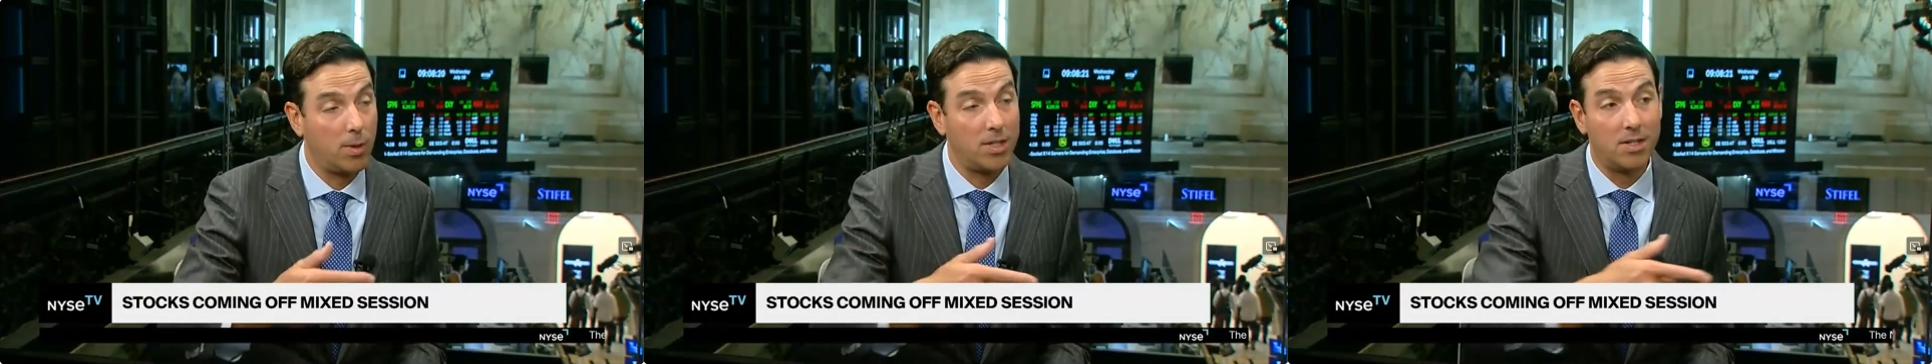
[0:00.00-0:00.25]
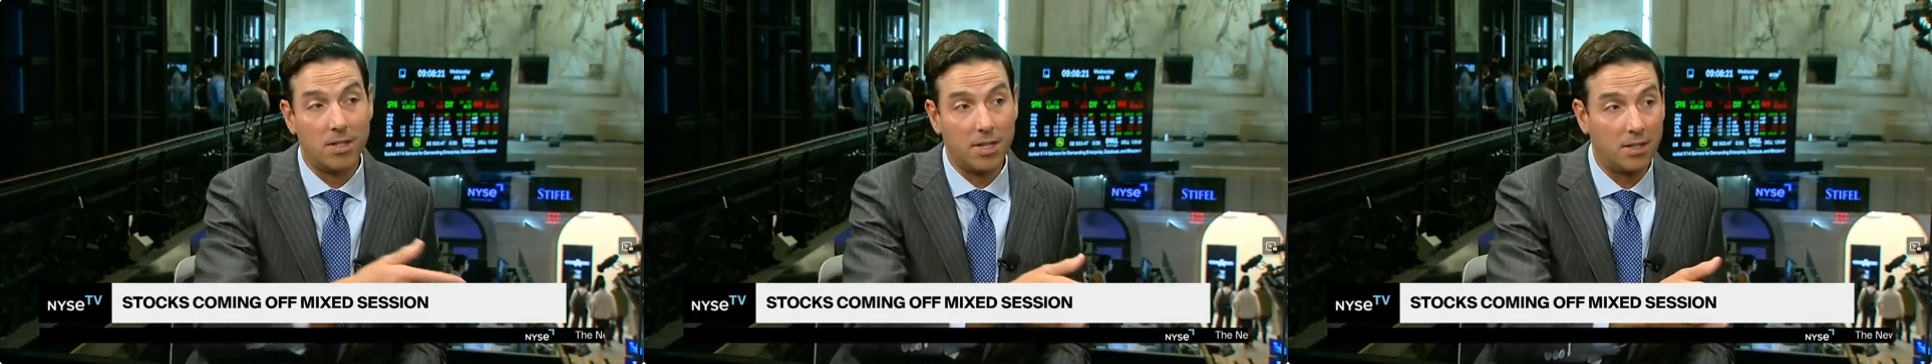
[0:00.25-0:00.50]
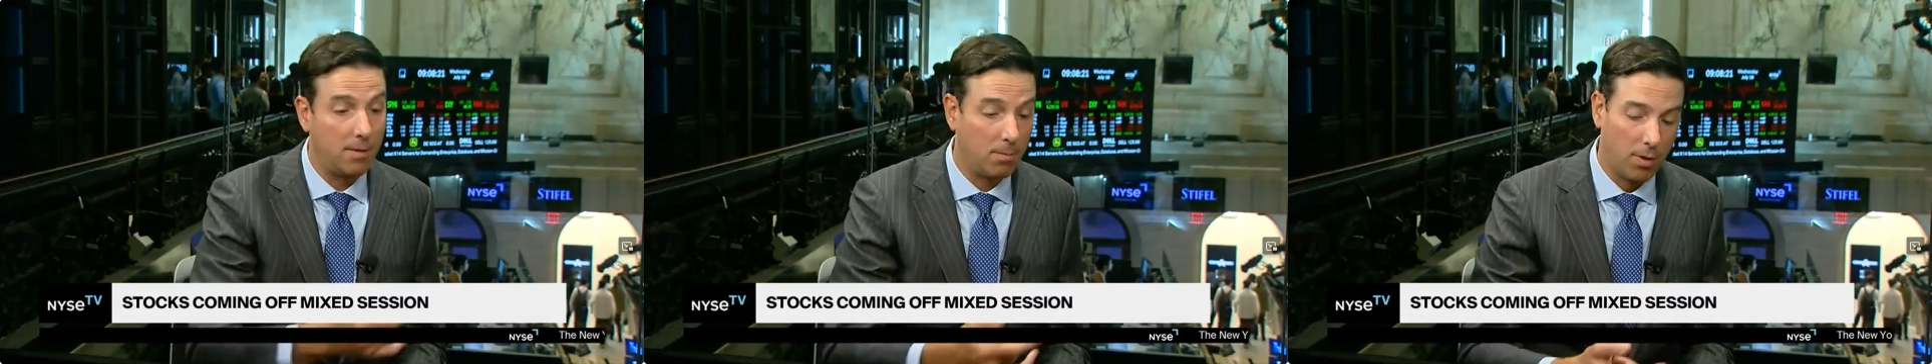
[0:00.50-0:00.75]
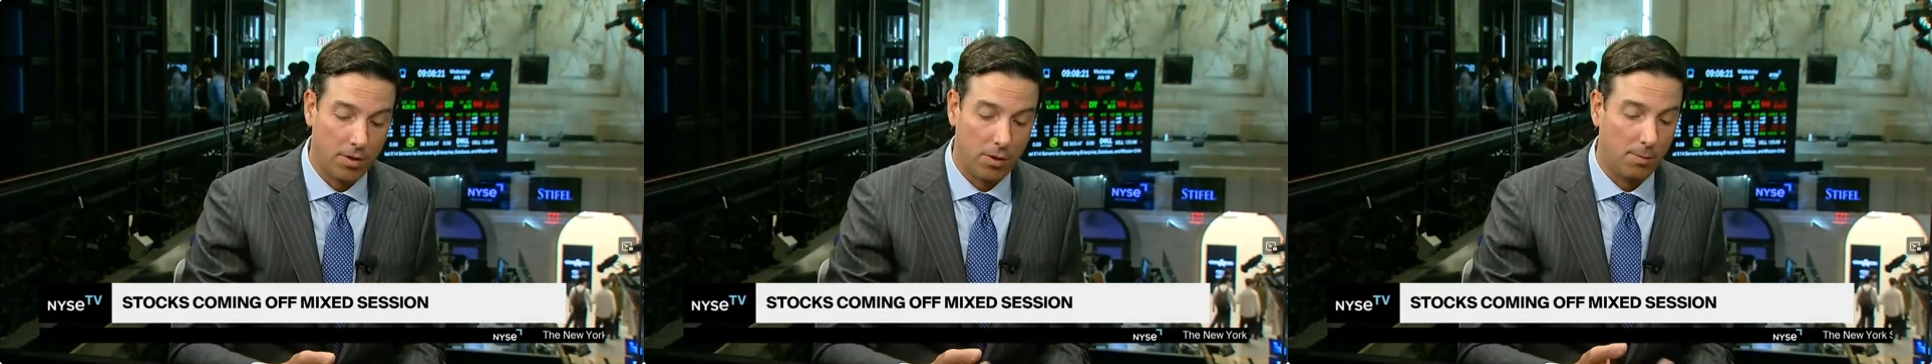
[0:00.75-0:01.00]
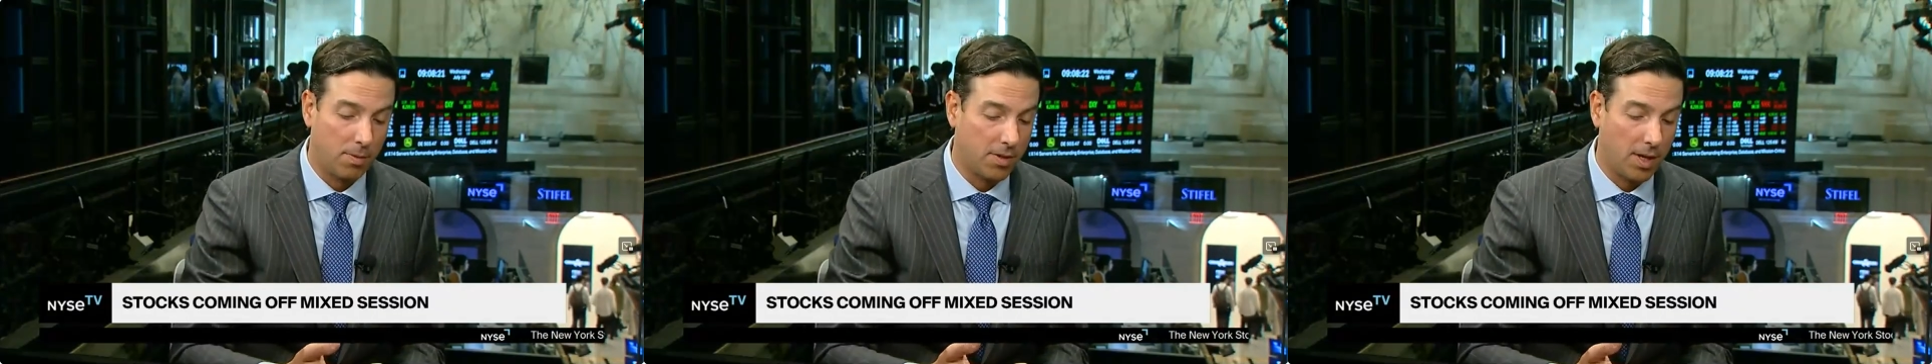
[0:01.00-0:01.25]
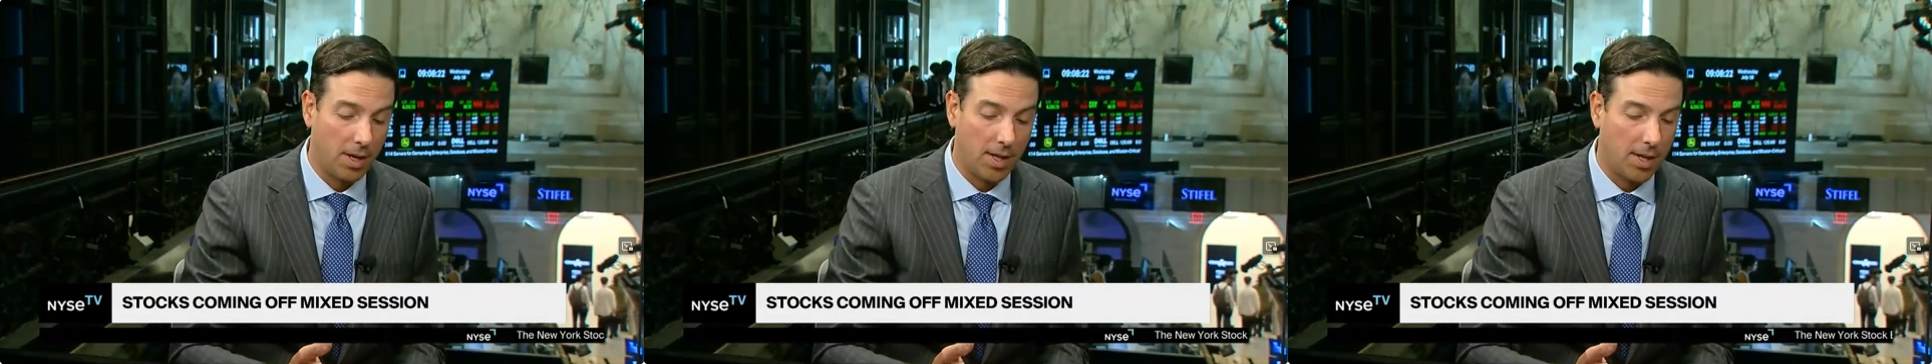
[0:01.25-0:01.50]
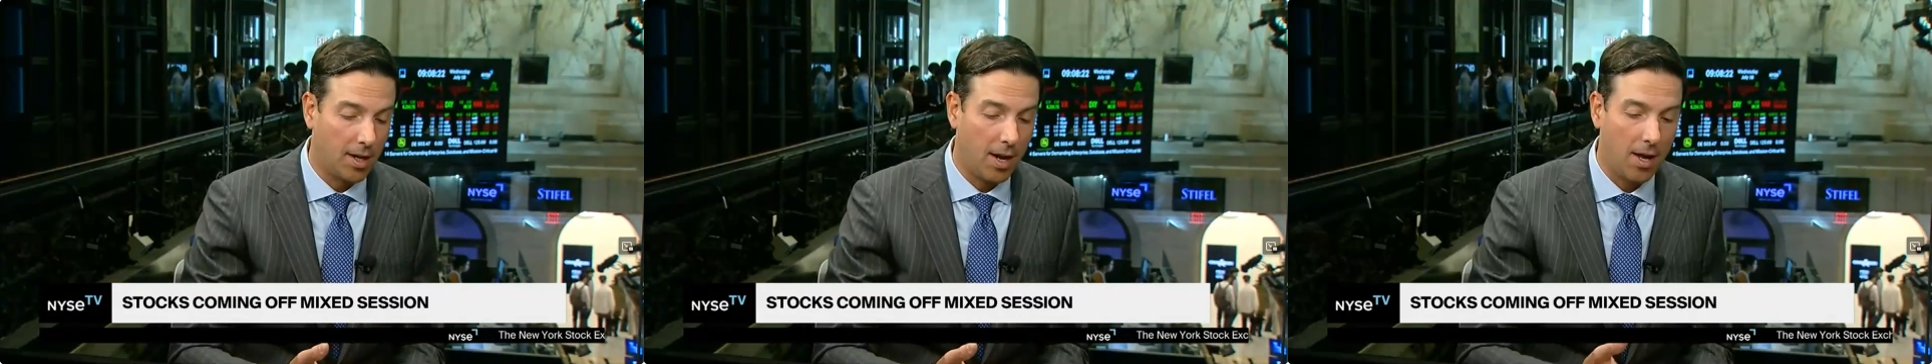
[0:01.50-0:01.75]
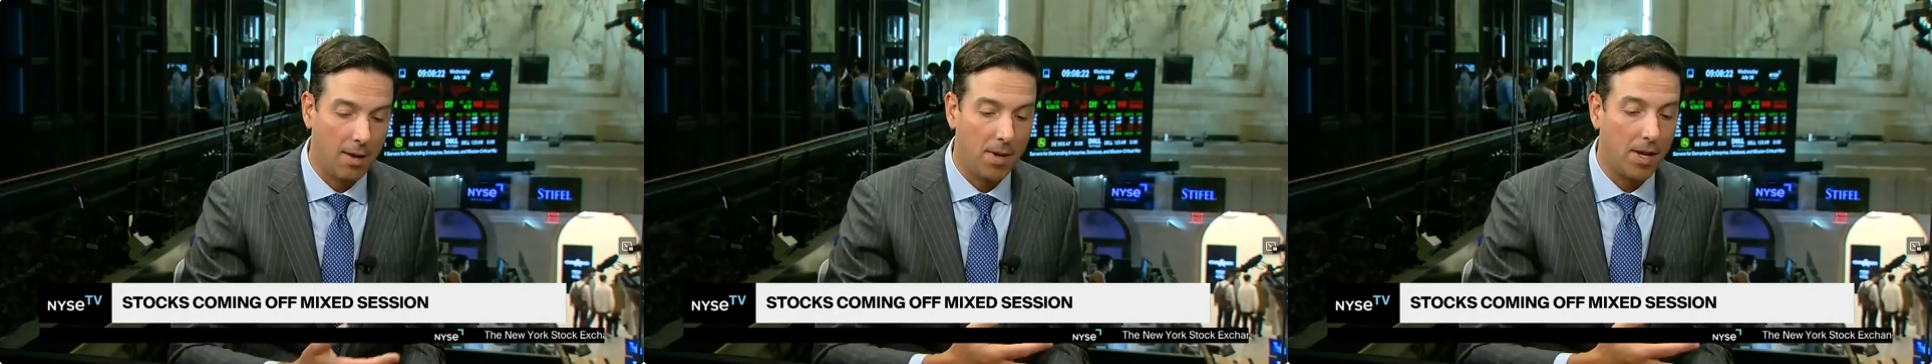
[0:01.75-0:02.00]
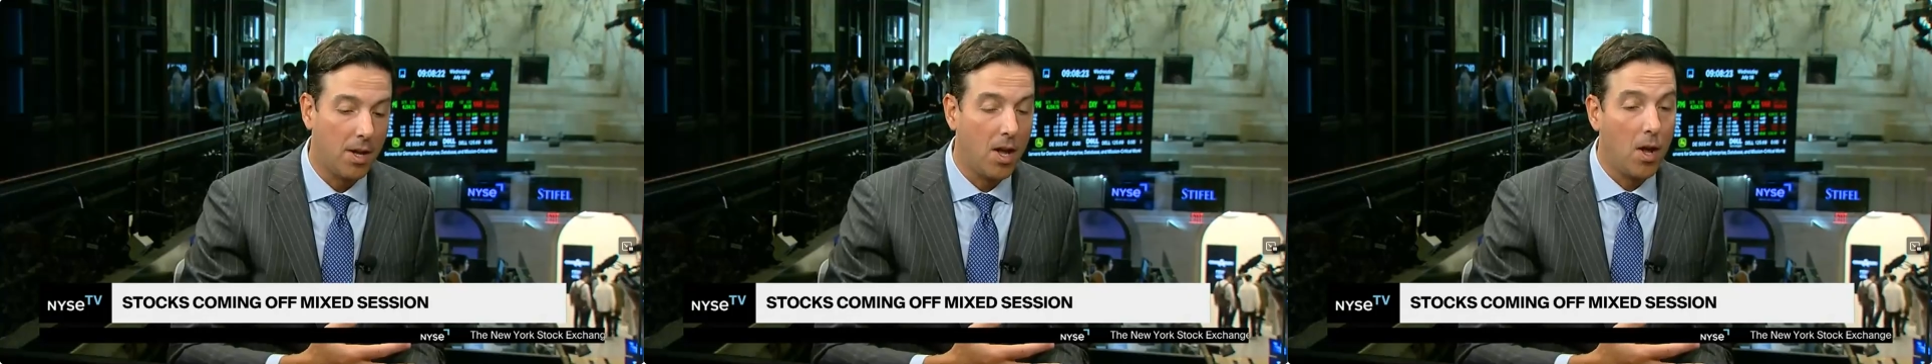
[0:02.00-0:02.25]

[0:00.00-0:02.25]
which is 16.2% of the economy.